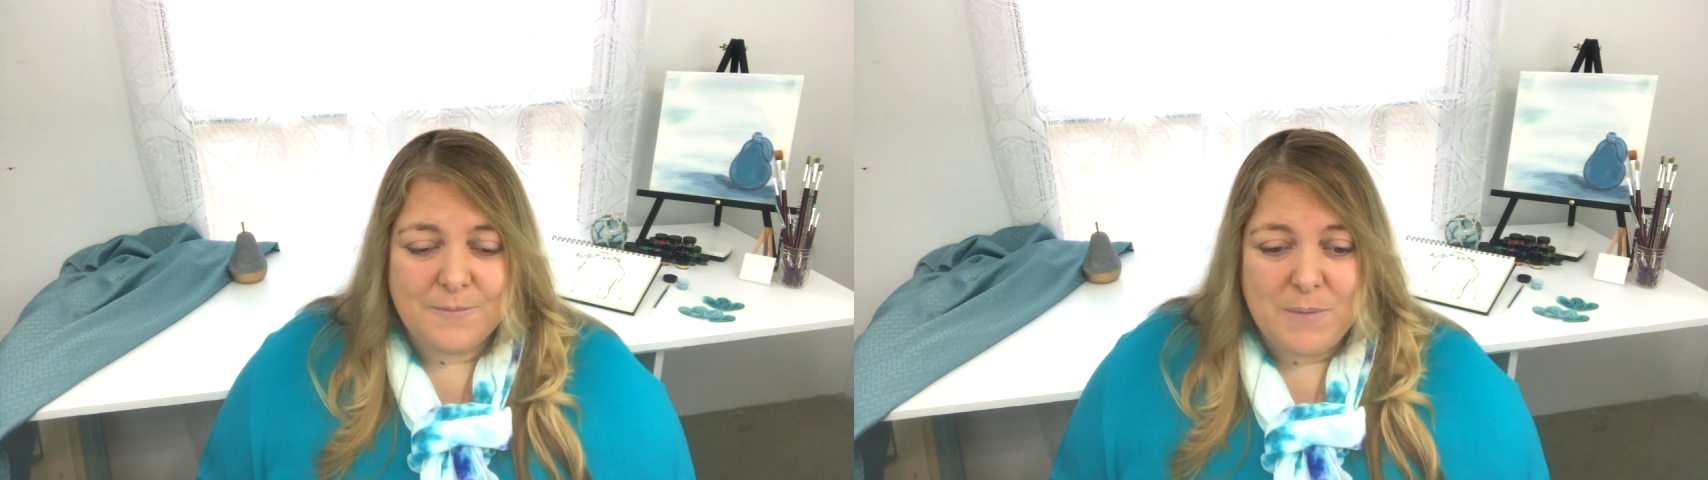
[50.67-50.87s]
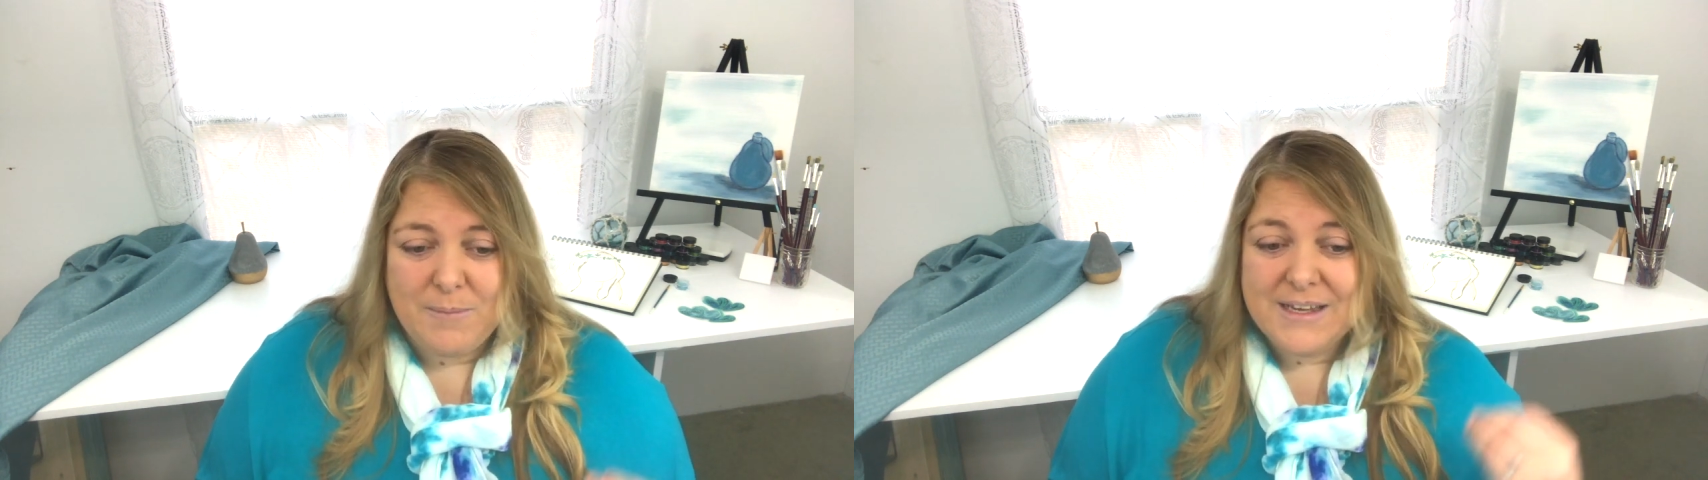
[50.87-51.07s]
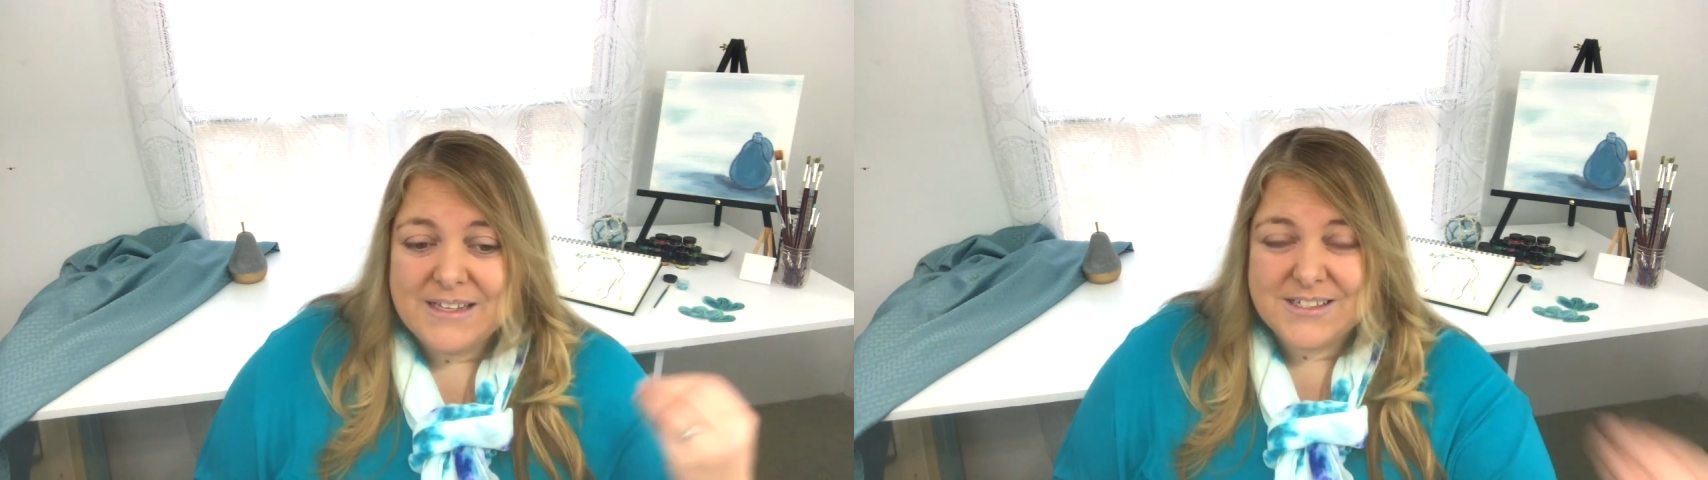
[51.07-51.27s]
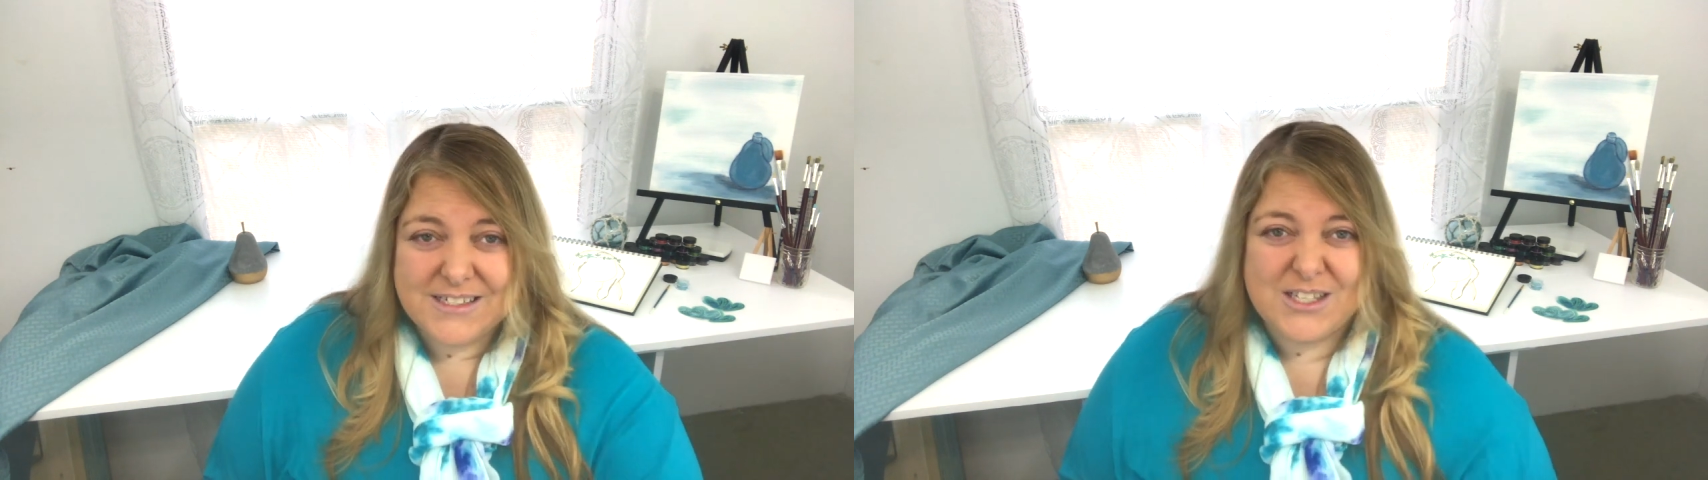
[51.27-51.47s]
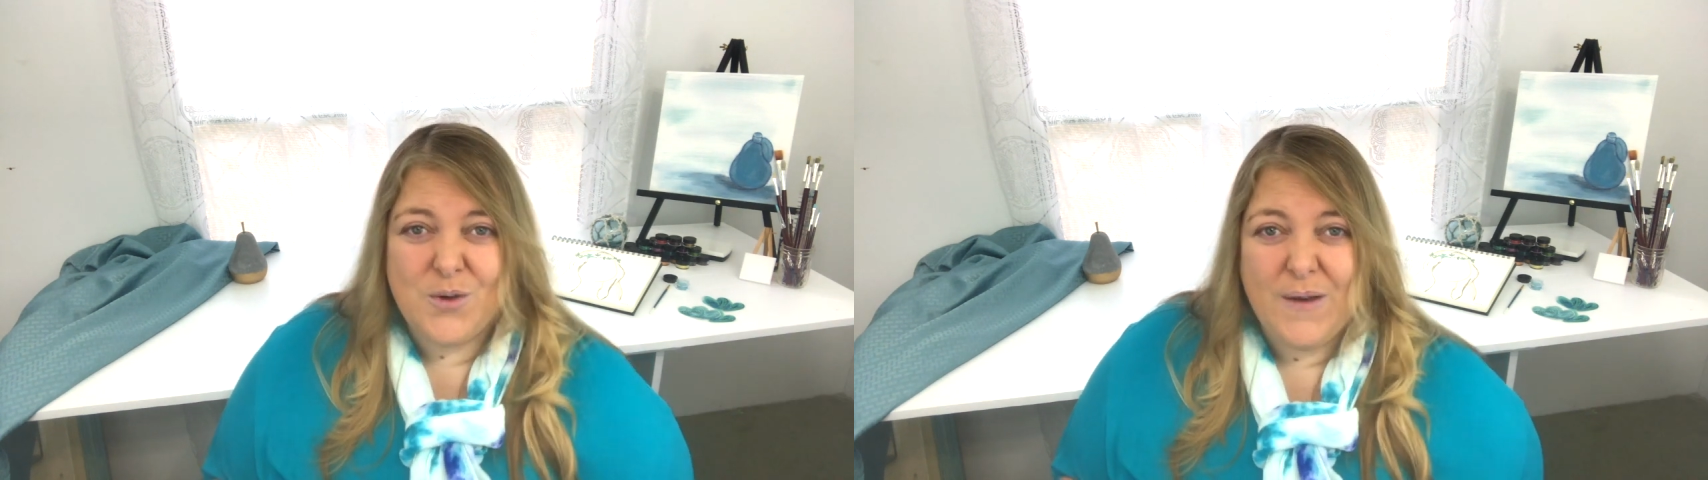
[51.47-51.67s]
Maybe it's
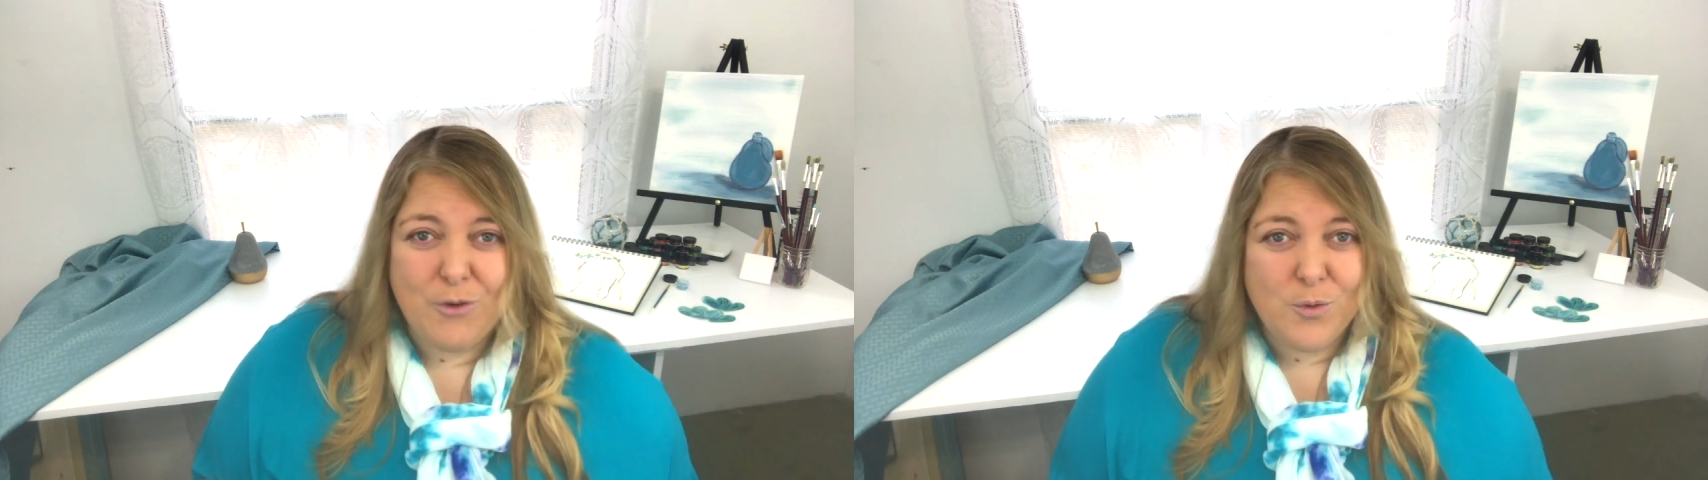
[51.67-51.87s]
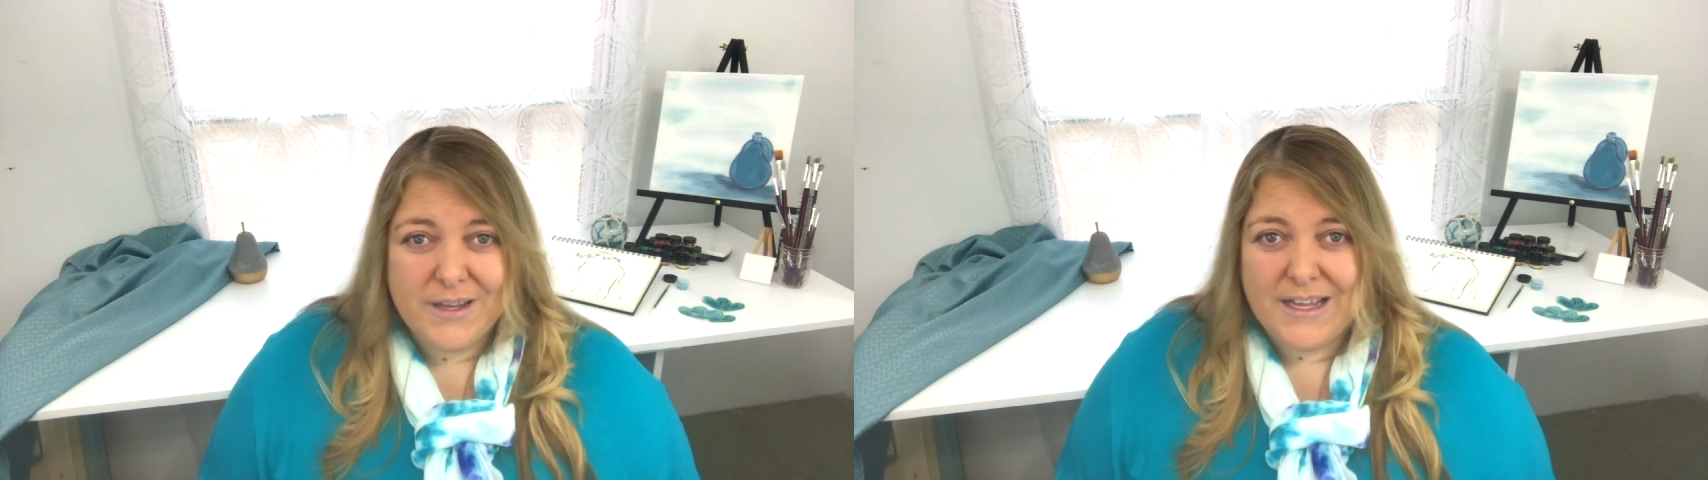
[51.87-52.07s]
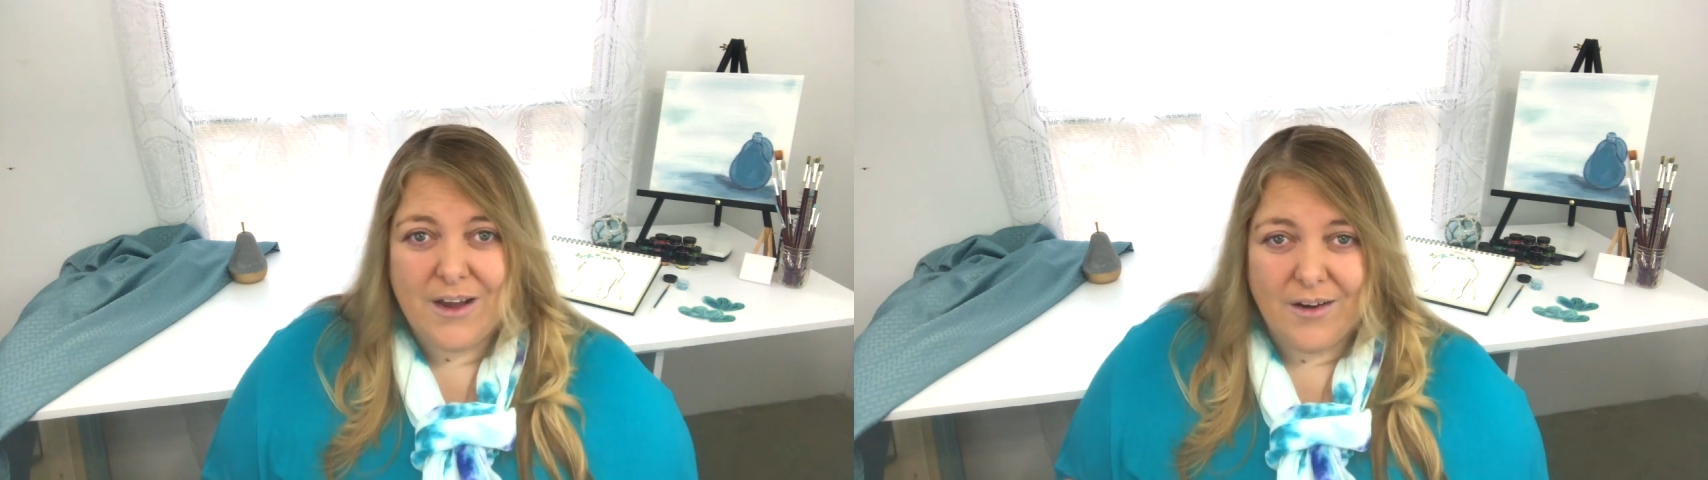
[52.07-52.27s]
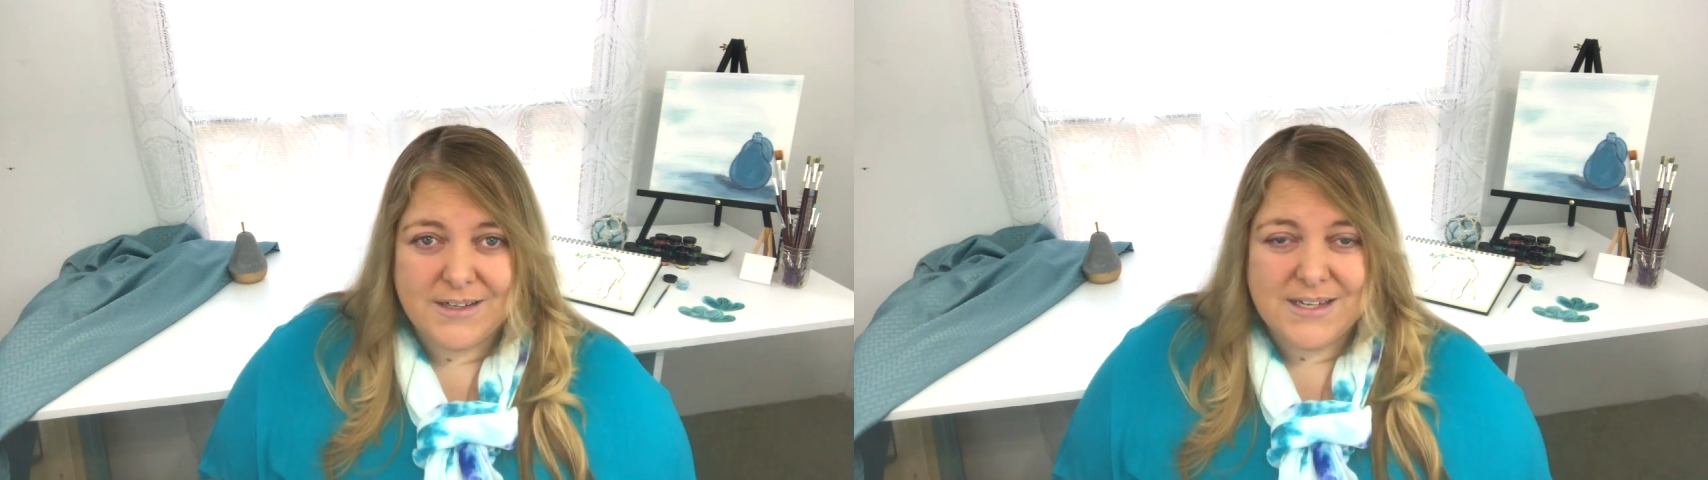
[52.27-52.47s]
just that you have a really hard